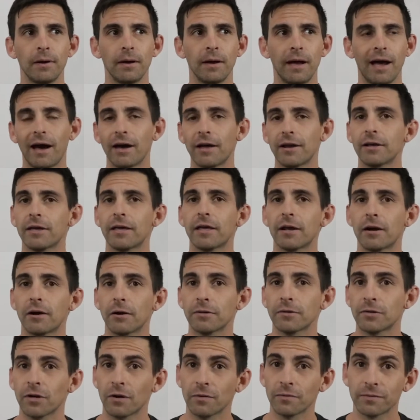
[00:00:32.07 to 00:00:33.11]
how to get
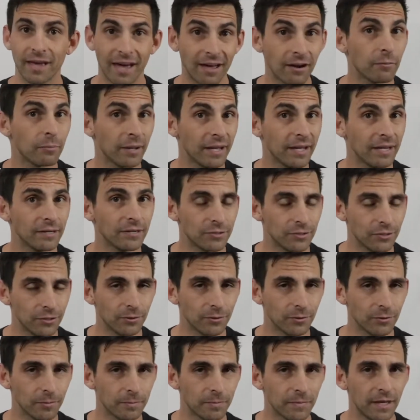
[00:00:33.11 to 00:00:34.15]
ourselves out of pain
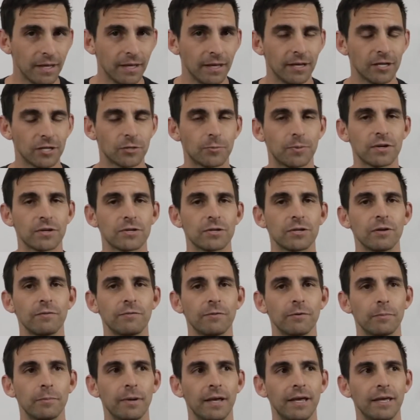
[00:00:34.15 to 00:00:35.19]
too, especially if
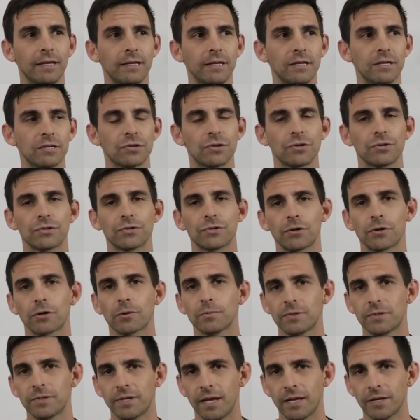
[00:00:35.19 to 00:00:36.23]
your pain is
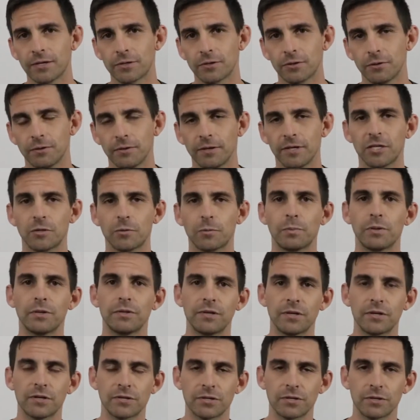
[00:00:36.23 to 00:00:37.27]
circumstantial, it's
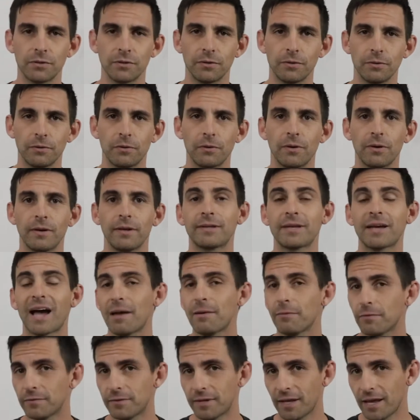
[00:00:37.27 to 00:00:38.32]
positional,
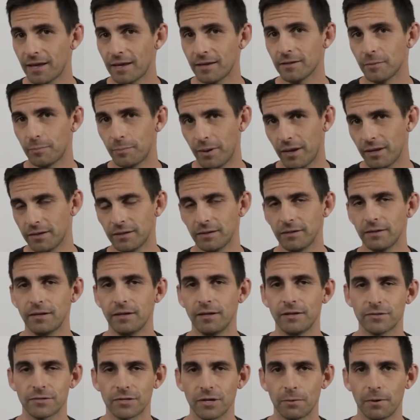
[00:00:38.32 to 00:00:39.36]
time of day dependent,
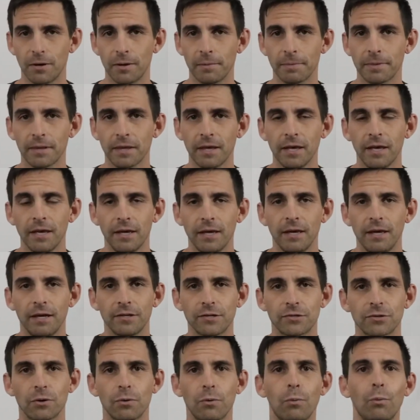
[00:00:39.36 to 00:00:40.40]
and so on. And
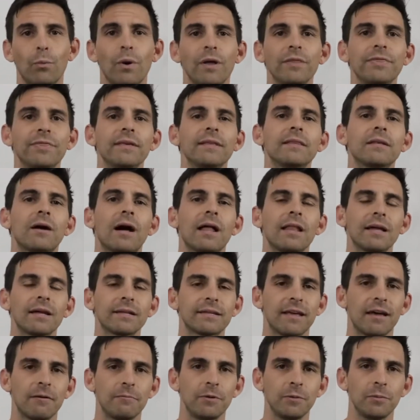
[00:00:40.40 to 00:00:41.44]
so one thing that I like
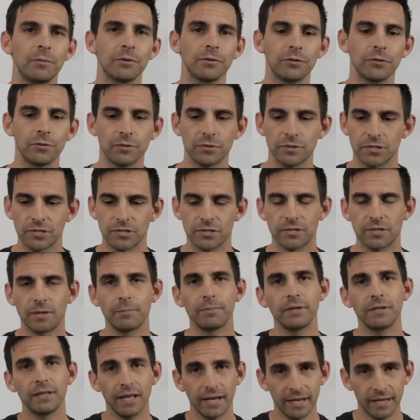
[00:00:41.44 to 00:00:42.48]
to have people do is just
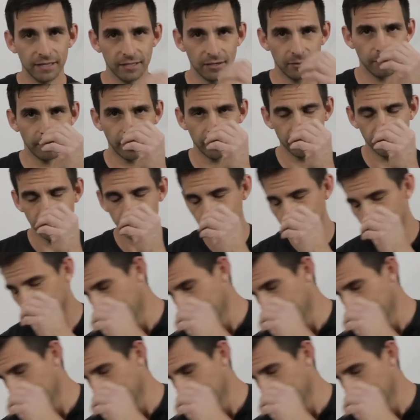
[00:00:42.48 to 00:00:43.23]
simply lay in their belly.